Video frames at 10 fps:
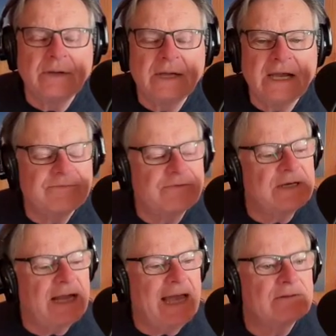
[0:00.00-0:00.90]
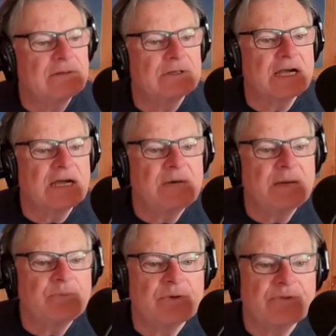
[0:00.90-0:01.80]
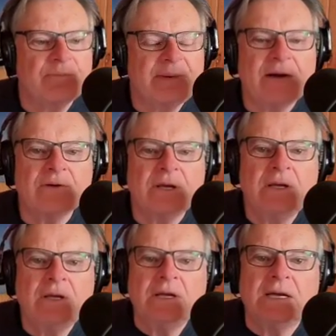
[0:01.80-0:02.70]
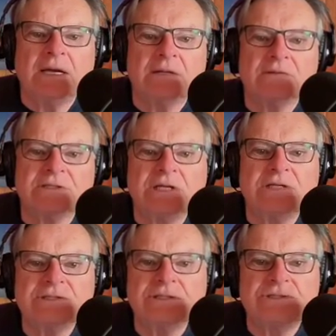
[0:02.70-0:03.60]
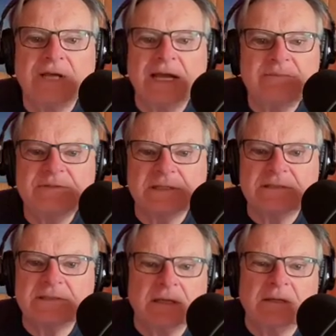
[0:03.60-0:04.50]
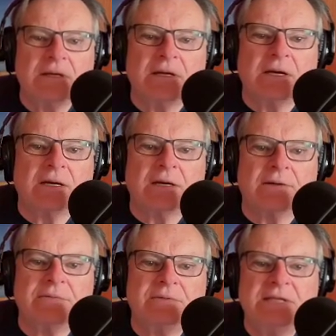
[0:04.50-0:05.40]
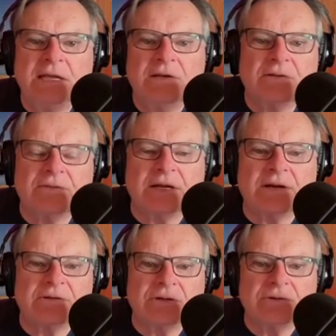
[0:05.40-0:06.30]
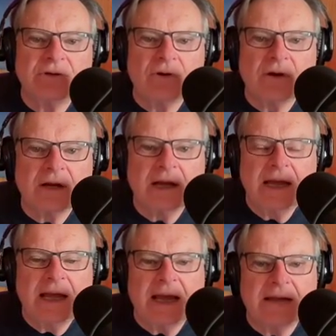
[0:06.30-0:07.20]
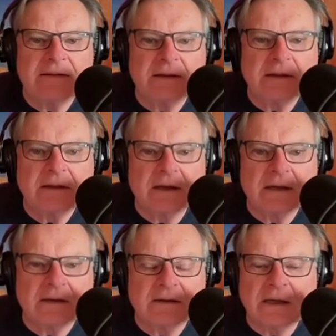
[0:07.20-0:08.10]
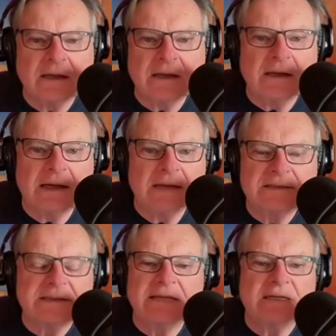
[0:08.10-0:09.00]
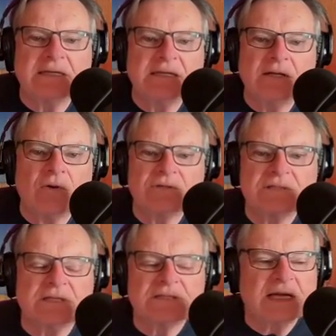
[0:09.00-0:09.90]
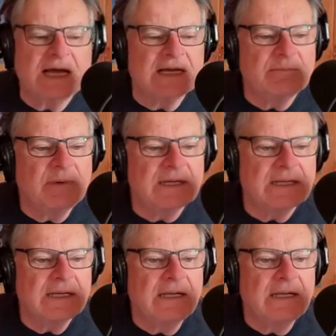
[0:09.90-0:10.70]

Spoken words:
And for Nadler to come up with about Letitia James's deal there in New York and say that he owes this kind of money